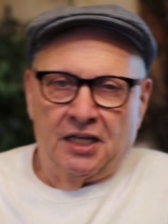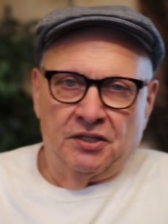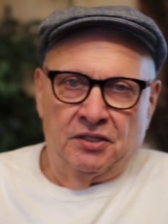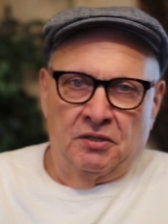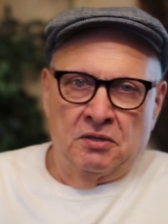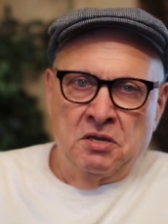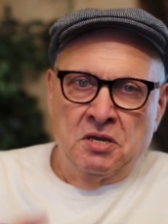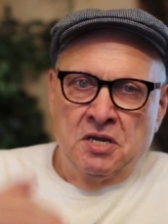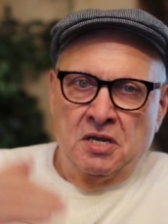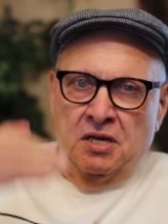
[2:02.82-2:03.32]
the
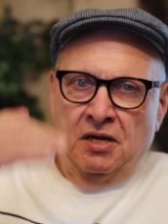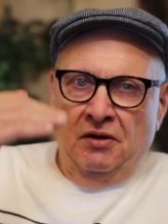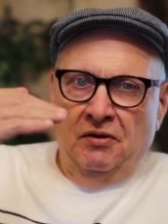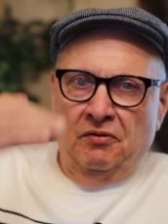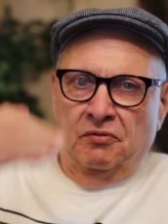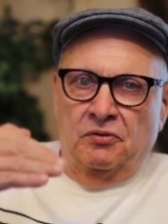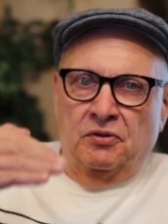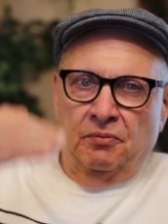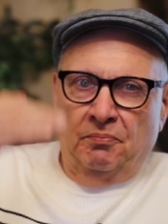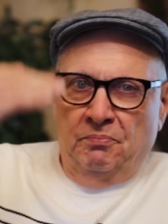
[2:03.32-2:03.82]

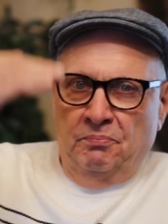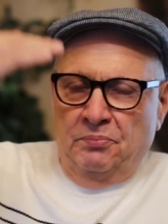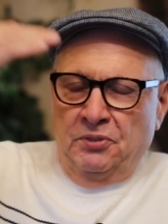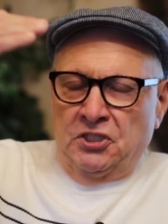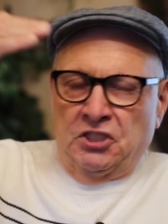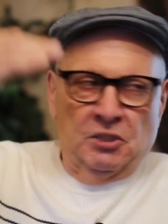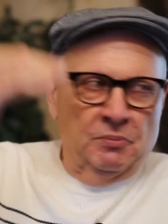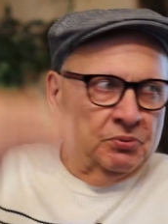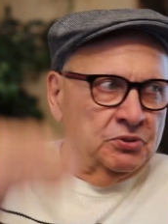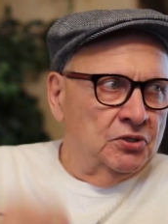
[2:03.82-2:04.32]

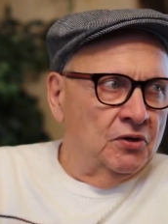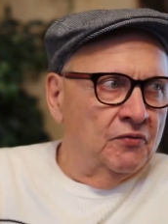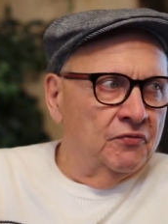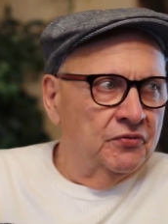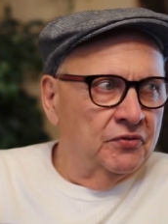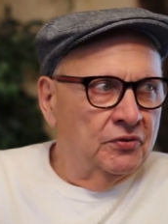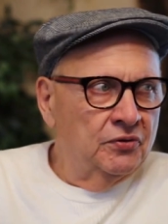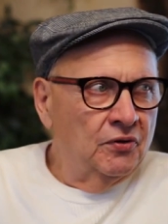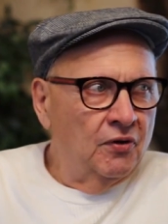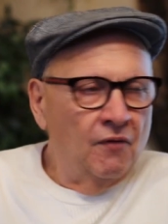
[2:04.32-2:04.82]
bishops of
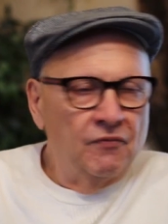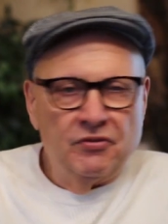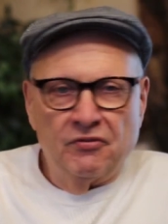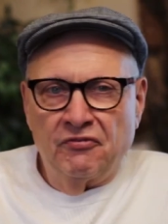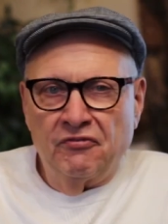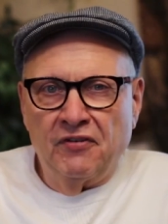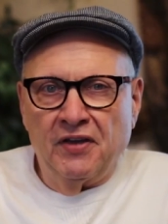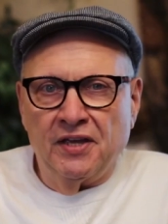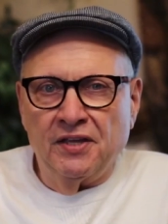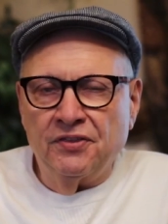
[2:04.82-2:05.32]
the
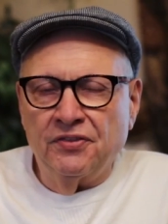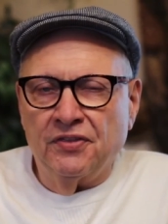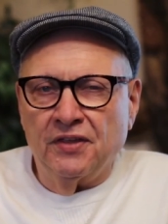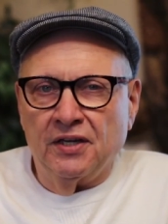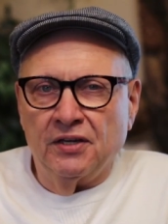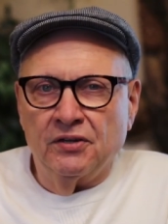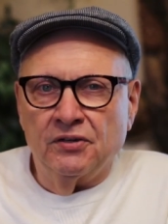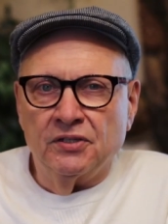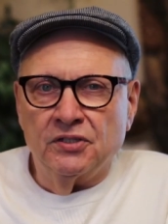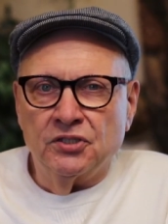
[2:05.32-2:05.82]
faith
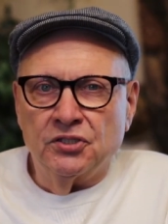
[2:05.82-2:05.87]
there, in